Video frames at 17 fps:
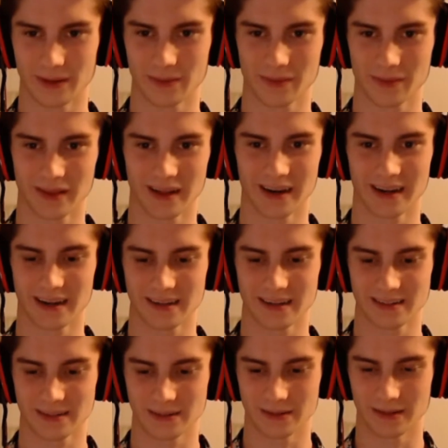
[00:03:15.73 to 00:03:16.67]

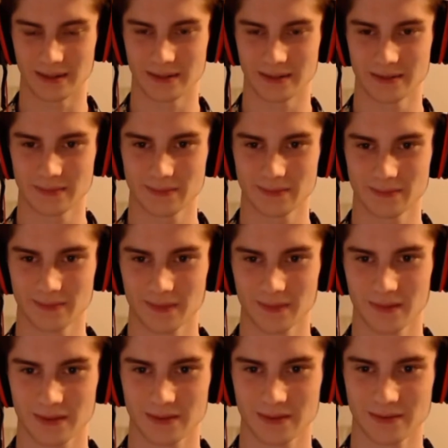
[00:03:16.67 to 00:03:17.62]
align and fit in with my
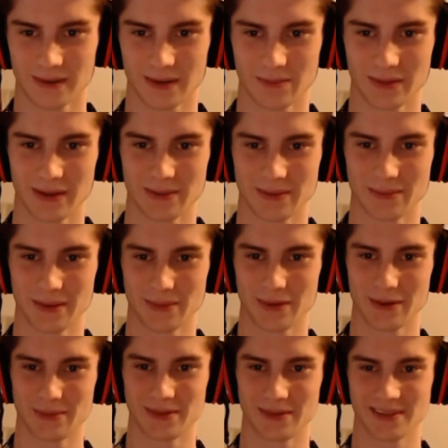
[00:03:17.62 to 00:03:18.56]
strengths and
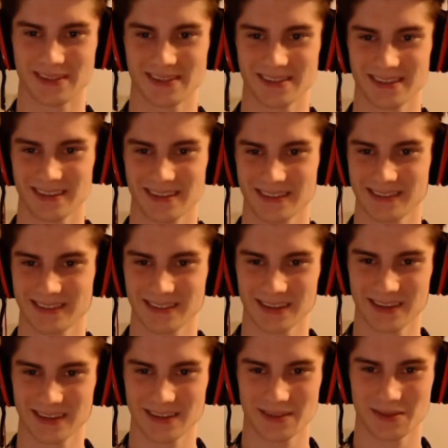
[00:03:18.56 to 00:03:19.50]
goals.
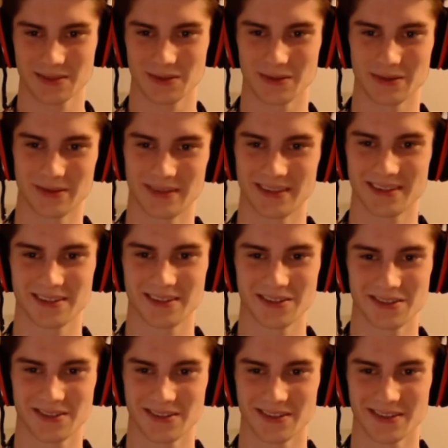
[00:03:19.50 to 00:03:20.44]
So I'm glad I
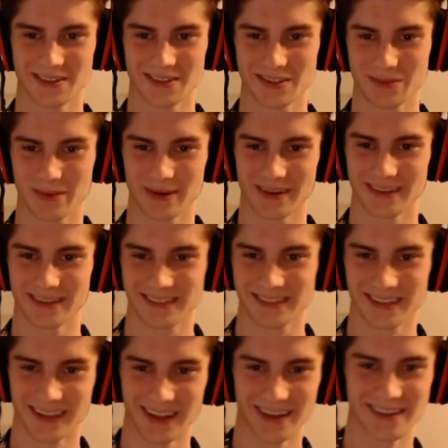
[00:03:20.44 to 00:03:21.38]
got to
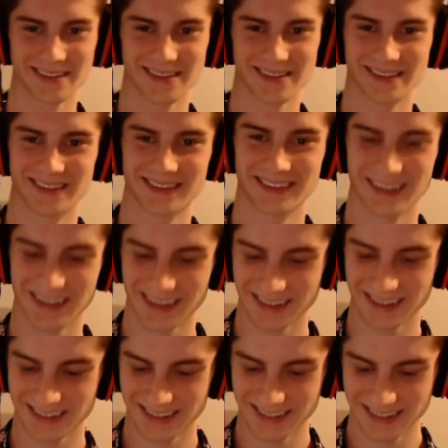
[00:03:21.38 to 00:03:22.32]
find my
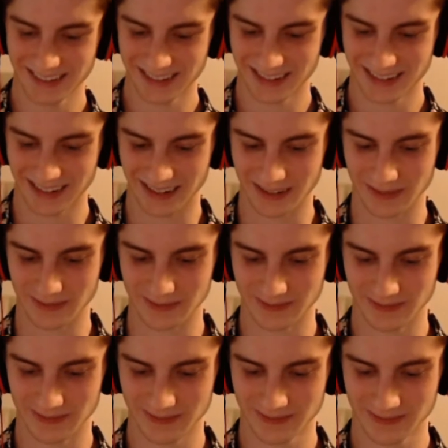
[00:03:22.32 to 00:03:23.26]
purpose
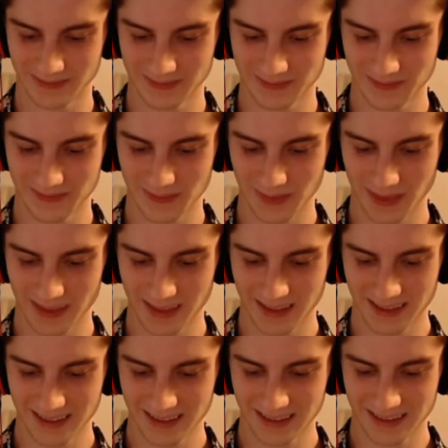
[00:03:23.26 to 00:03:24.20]
through this
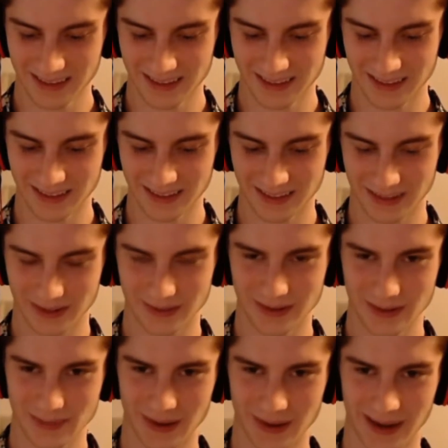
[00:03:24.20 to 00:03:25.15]
new student
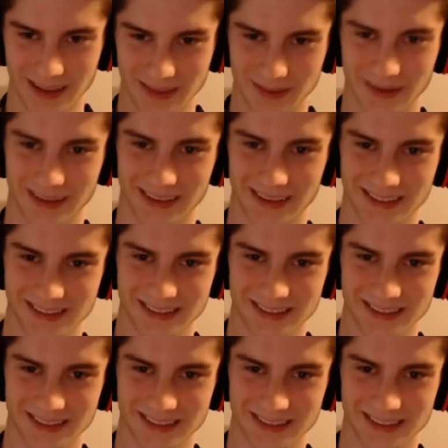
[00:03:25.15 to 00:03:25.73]
experience class.